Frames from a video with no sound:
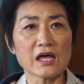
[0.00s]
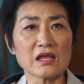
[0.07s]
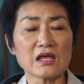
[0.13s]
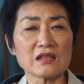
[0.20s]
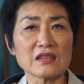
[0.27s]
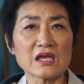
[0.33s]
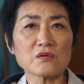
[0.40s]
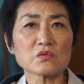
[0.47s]

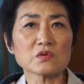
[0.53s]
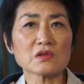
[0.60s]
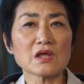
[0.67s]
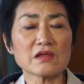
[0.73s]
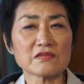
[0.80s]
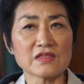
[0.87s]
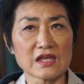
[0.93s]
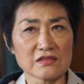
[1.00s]
and they
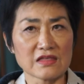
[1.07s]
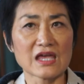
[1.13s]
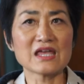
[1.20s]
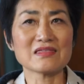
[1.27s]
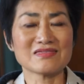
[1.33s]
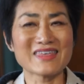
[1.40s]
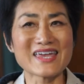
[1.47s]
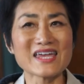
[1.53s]
they they
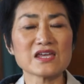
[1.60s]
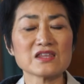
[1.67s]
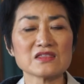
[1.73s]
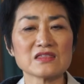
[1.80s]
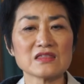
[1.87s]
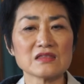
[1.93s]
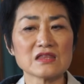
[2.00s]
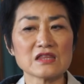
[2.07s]
they
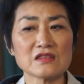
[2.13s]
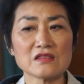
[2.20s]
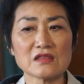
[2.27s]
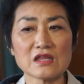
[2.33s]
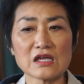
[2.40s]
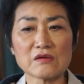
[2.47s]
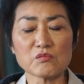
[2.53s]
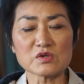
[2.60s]

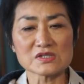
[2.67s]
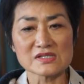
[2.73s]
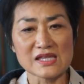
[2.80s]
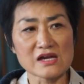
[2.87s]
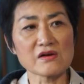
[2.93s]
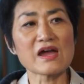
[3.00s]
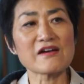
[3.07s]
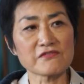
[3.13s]
it was
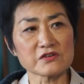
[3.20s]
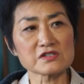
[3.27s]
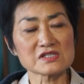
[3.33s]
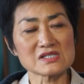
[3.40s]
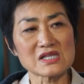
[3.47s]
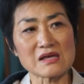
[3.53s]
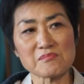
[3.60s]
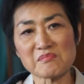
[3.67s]
their
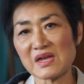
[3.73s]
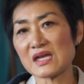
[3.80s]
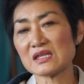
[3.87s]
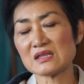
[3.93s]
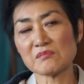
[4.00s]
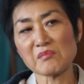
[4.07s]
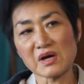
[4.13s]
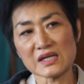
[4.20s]
efforts that
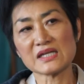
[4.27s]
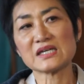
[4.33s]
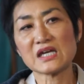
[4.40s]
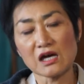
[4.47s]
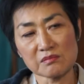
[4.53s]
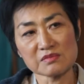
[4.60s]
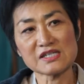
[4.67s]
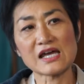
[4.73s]
made the money
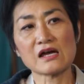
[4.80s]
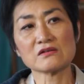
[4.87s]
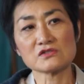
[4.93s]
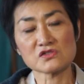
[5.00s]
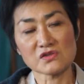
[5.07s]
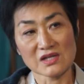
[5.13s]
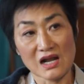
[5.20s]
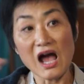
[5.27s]
come down
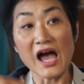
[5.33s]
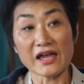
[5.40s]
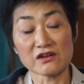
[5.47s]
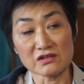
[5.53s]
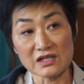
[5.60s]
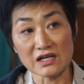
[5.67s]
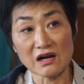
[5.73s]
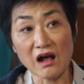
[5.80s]
so that I
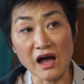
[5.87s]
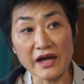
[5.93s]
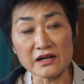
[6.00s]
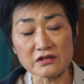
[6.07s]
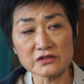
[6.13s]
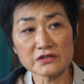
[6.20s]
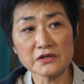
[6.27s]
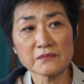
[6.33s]
could get
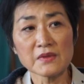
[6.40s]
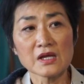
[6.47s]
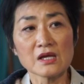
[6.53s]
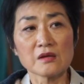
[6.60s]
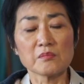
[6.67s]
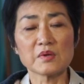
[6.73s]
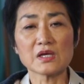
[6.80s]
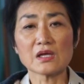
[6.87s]
hired.
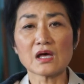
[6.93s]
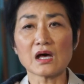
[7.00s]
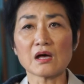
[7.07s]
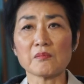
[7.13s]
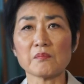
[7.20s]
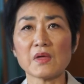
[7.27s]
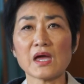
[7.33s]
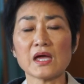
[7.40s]

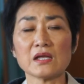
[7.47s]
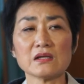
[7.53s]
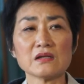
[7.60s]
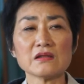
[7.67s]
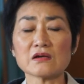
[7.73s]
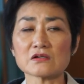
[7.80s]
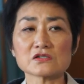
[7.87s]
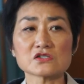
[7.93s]
Um, and
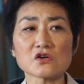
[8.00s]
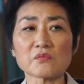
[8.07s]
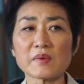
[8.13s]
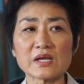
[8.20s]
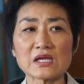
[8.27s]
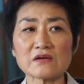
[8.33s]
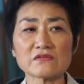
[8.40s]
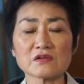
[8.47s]
there are so
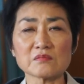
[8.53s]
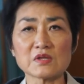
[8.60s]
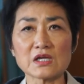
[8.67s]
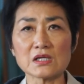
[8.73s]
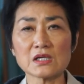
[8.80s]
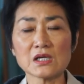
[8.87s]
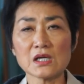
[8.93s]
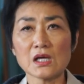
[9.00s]
many of them
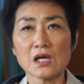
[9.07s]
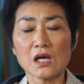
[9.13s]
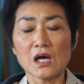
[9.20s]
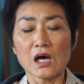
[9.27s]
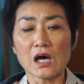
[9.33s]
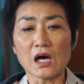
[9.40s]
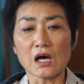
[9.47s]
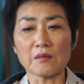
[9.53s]
that
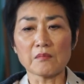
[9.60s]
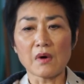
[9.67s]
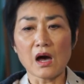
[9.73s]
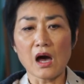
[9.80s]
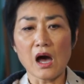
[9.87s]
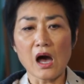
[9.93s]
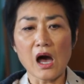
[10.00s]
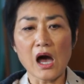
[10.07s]
um,
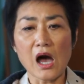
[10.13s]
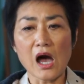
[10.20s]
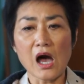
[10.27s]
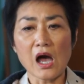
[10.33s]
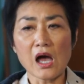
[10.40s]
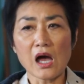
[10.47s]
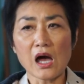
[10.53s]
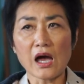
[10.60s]

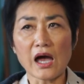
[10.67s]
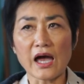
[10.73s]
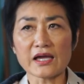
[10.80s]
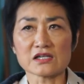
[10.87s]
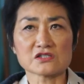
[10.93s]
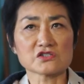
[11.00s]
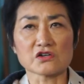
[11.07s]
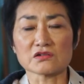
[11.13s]
I
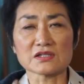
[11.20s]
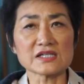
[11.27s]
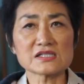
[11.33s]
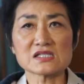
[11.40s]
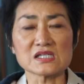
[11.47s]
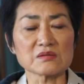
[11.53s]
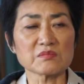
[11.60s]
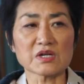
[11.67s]
could start
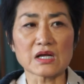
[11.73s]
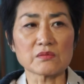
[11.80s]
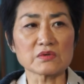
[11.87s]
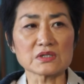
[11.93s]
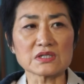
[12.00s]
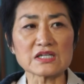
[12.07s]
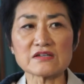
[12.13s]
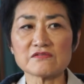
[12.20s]
listing, but I
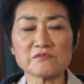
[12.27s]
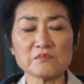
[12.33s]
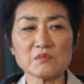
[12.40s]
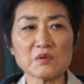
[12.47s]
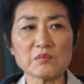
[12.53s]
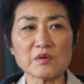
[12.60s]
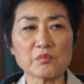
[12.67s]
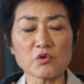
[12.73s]
would leave
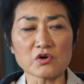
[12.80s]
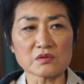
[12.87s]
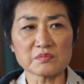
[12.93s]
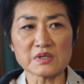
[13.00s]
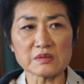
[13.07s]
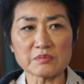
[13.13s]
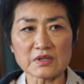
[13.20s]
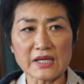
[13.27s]
important
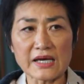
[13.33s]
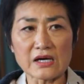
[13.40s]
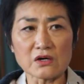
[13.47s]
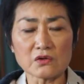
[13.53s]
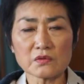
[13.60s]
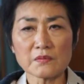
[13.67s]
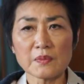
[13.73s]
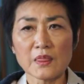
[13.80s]
people
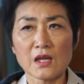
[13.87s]
out.